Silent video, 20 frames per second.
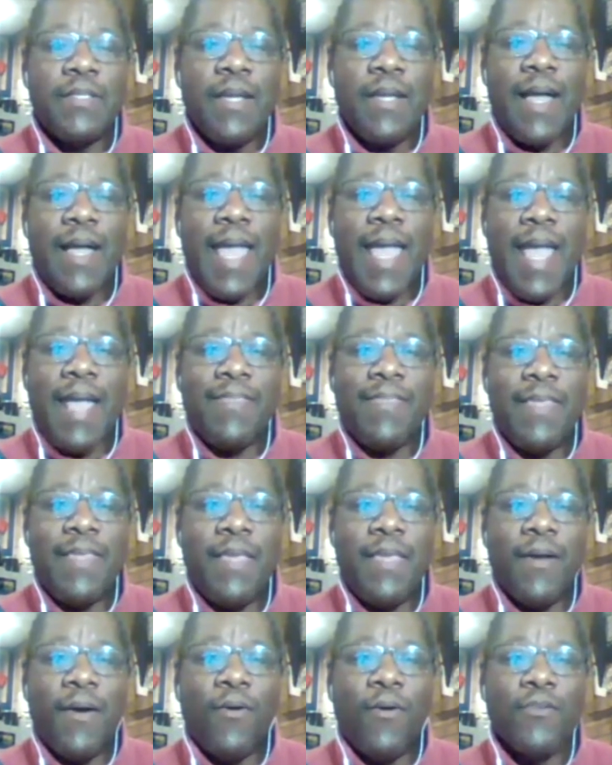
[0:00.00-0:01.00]
I had
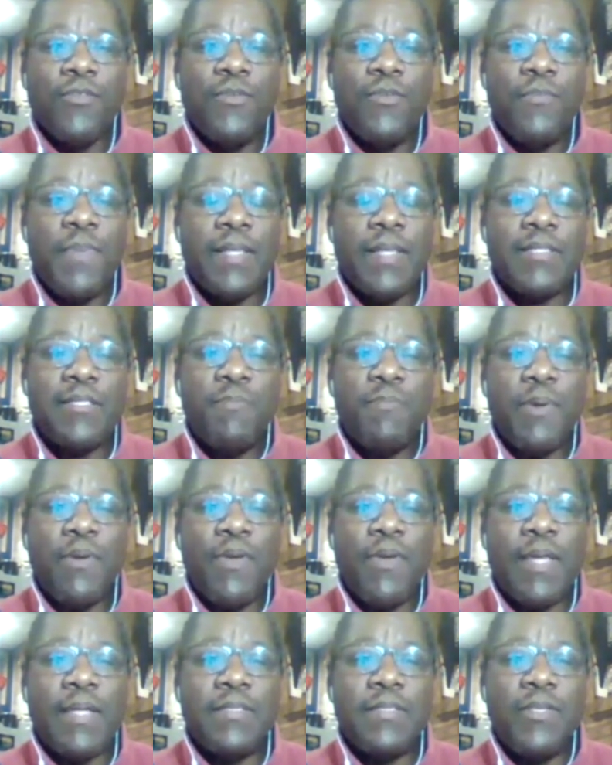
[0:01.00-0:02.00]
the ultimate
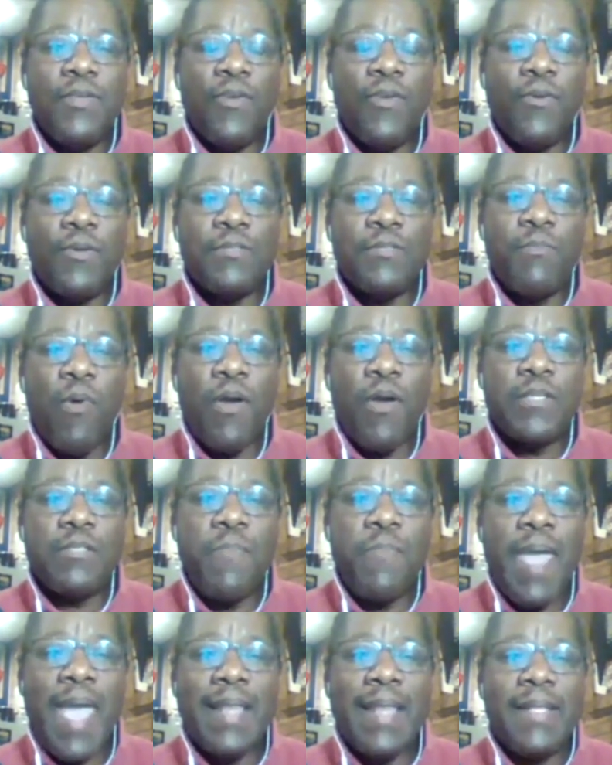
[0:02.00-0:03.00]
experience. It's March
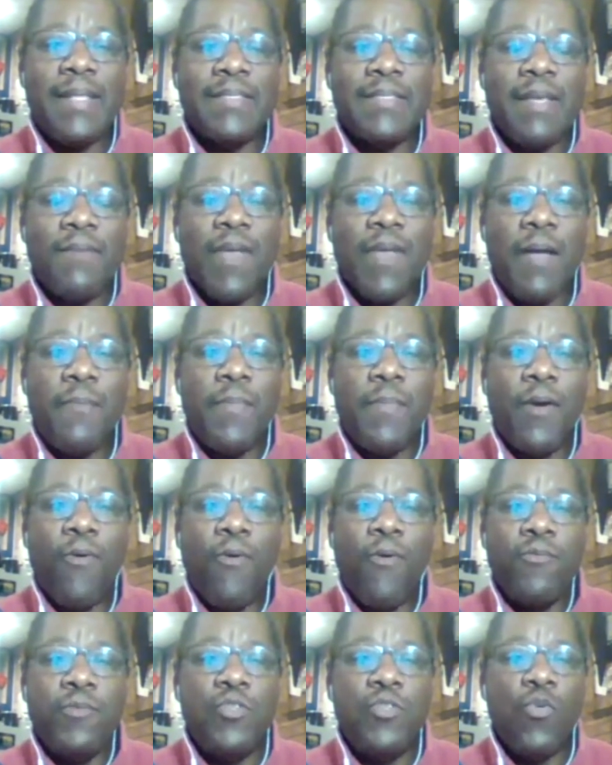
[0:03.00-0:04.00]
Madness. I've got my
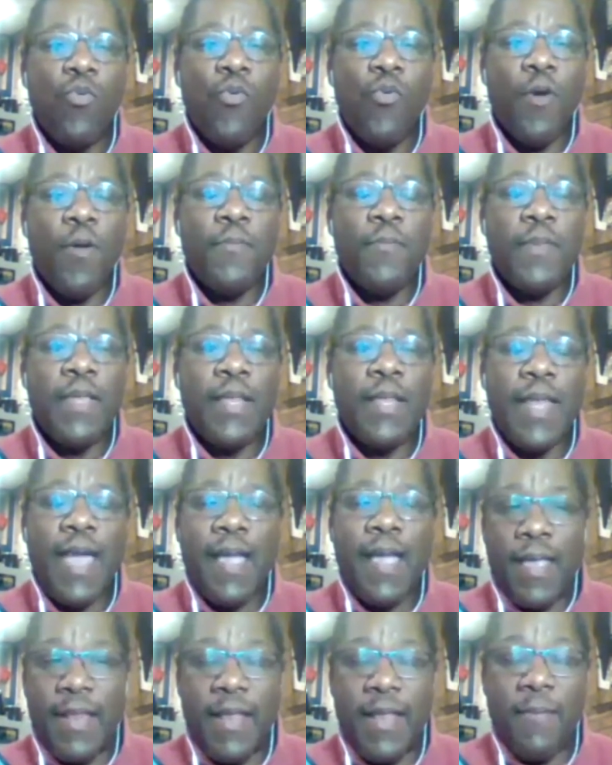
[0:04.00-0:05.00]
own dorm. And
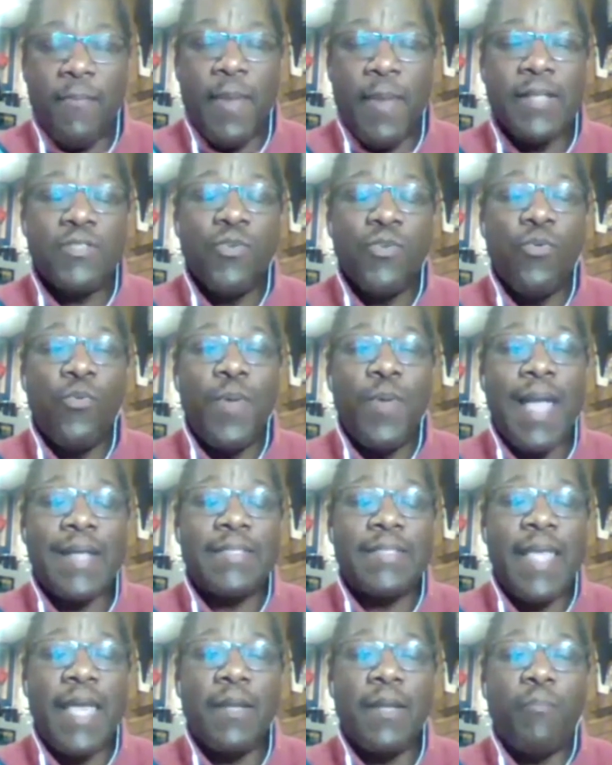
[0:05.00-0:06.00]
at my school, we
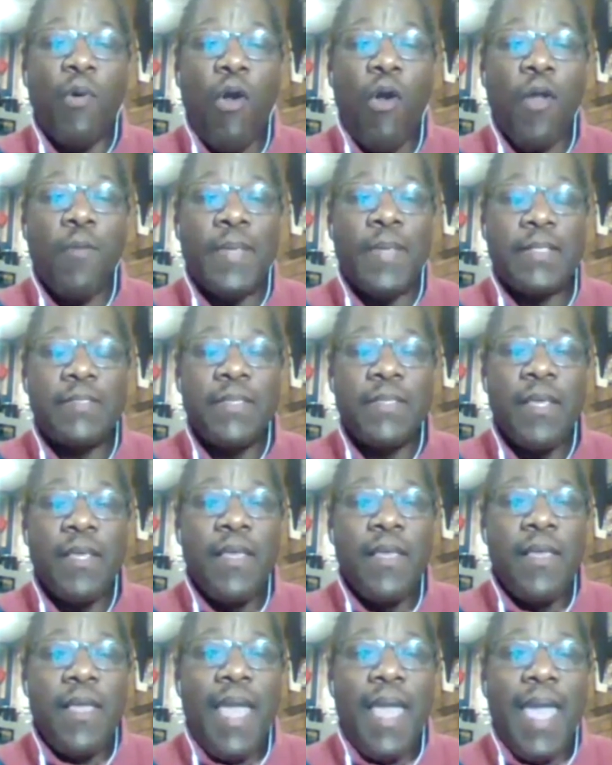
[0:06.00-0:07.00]
actually had apartments.
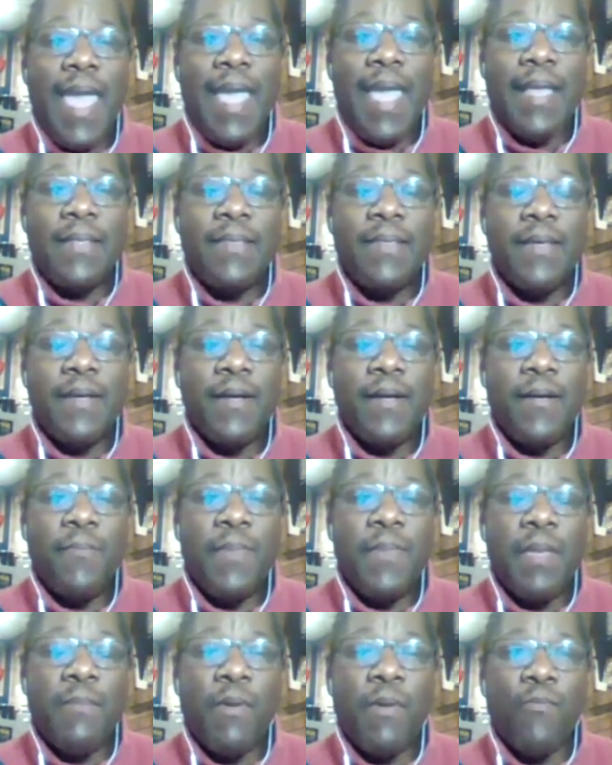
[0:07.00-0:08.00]
And
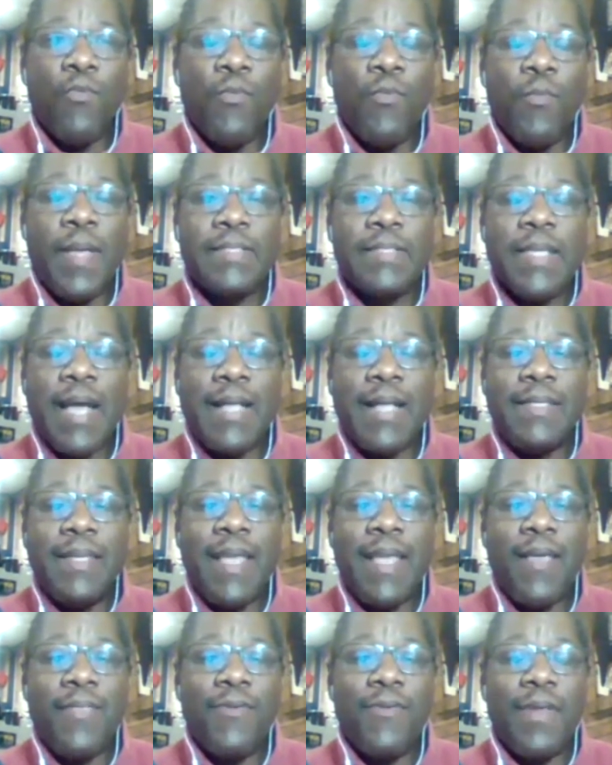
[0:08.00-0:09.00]
me and my roommates got
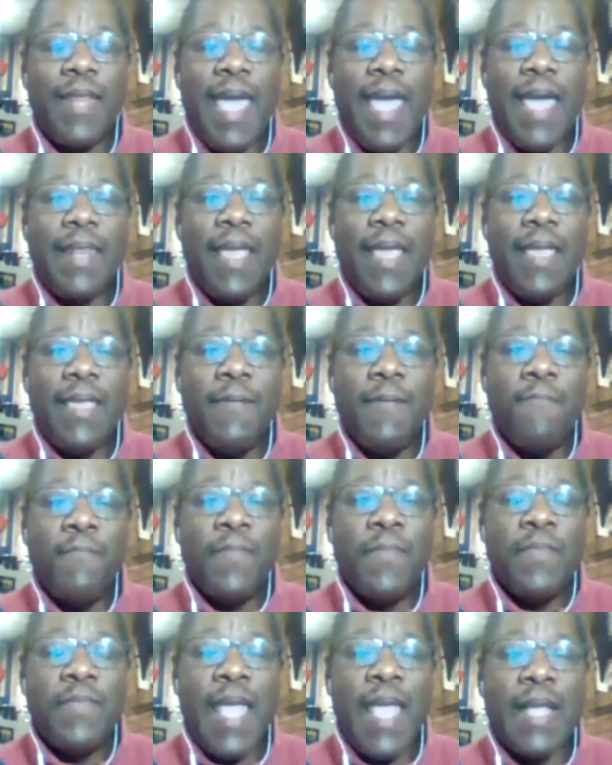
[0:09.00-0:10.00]
together and had a
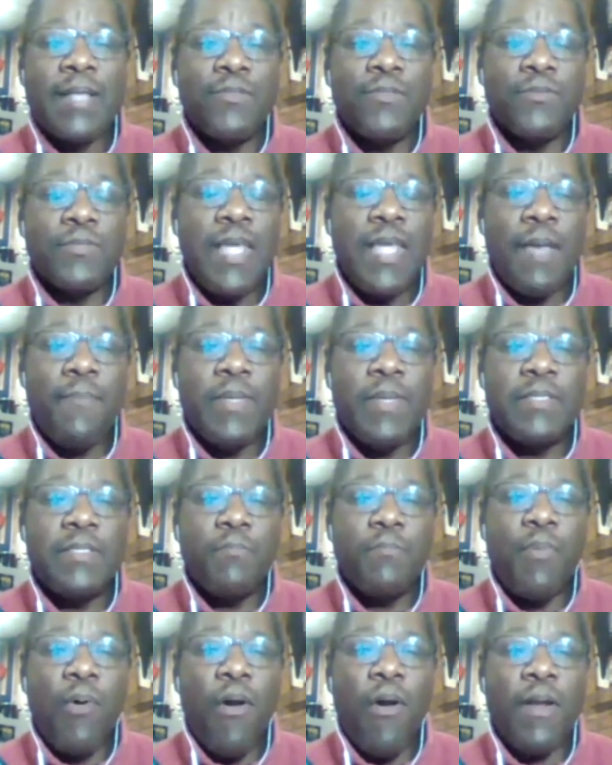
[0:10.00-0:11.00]
national
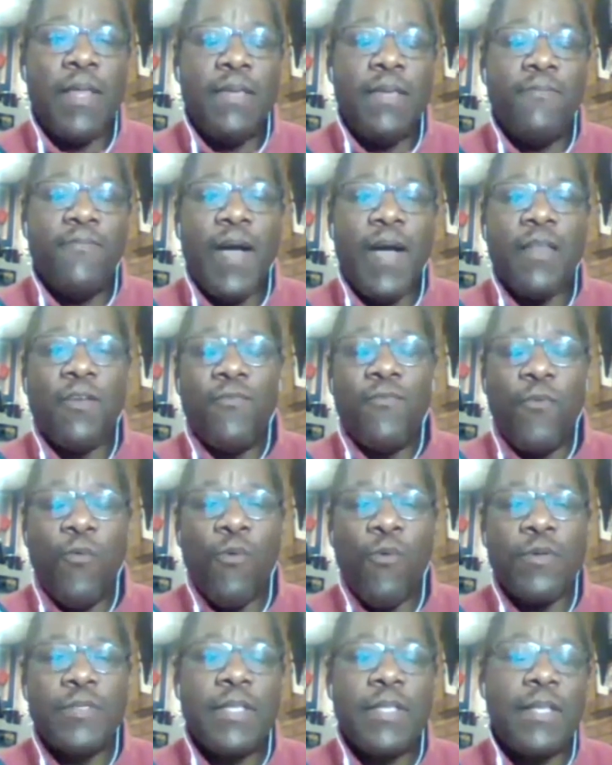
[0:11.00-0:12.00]
championship party, Final
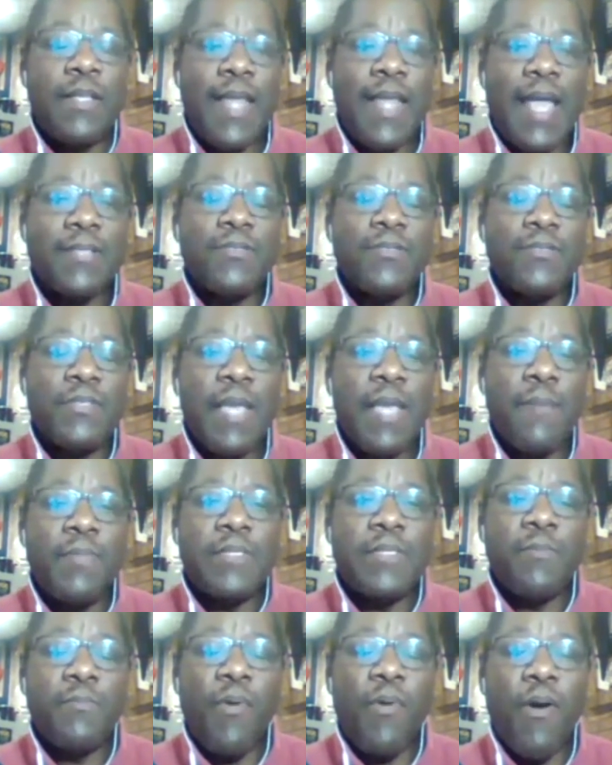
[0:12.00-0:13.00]
Fours and the national
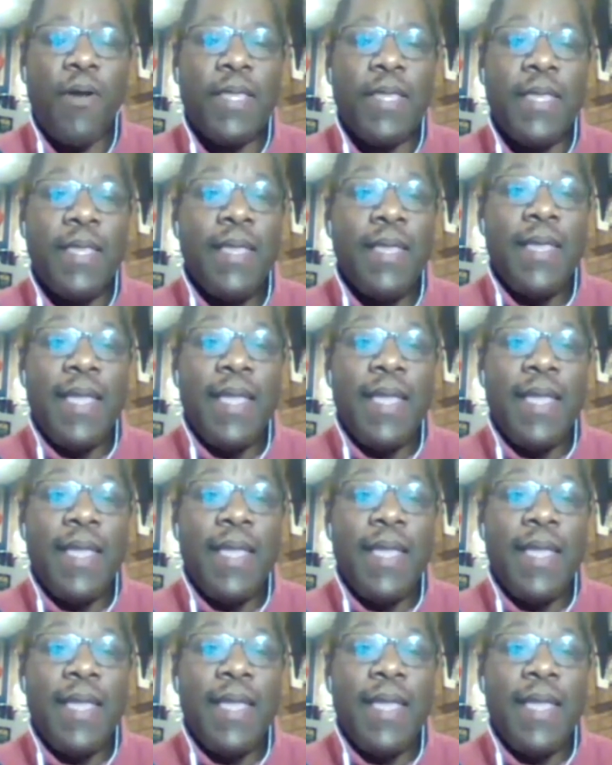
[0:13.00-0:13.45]
championship party.